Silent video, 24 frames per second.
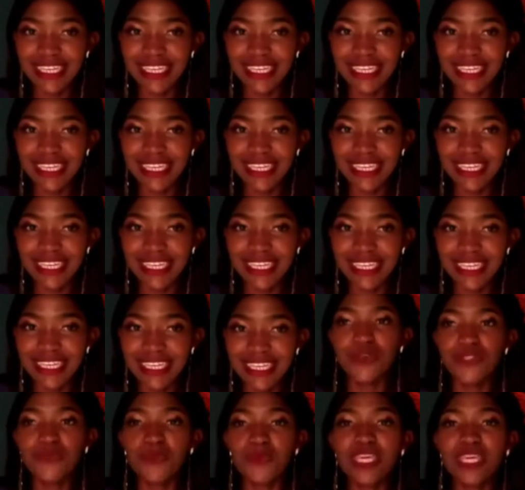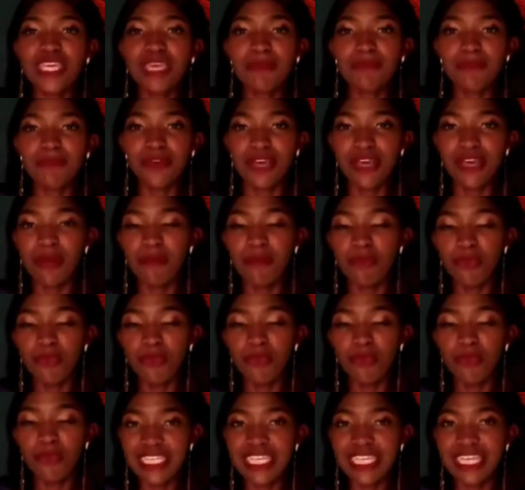negatively because we keep
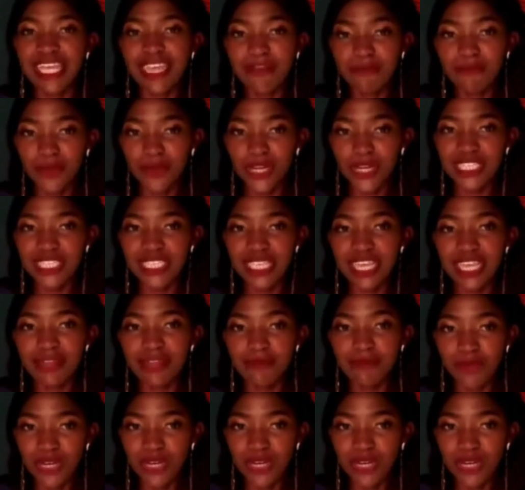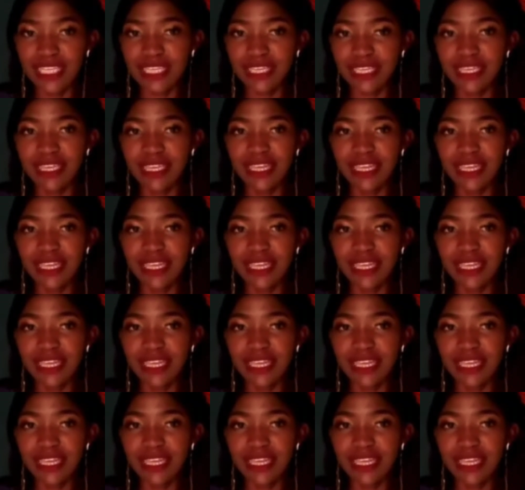pressing and pressing and pressing.